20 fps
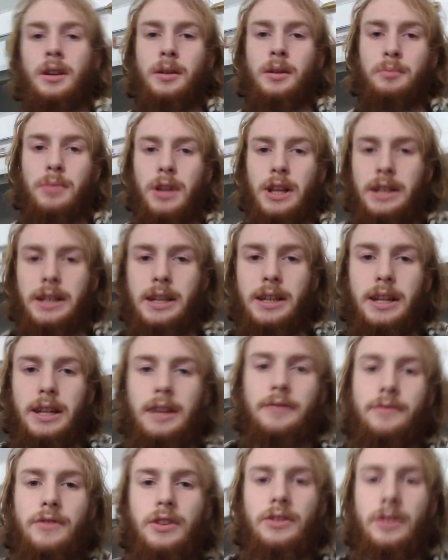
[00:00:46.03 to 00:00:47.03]
I'm planning to
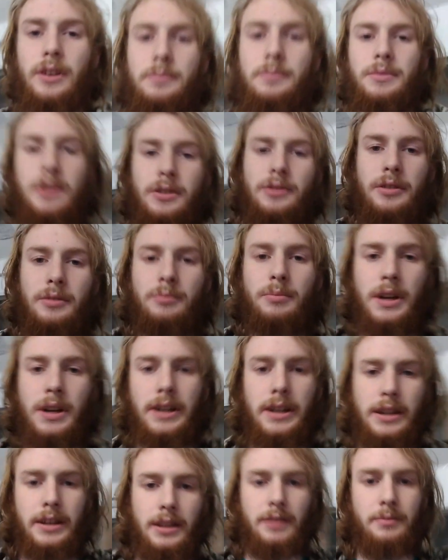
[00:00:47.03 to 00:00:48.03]
have this uploaded
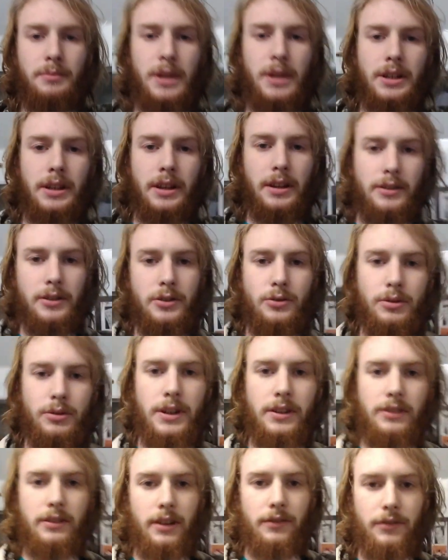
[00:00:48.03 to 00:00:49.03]
by Monday the
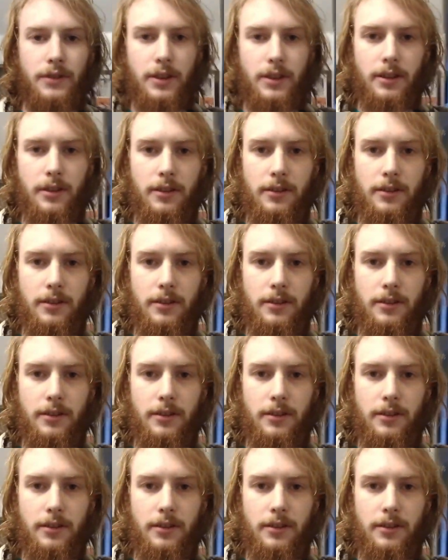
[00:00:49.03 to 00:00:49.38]
27th.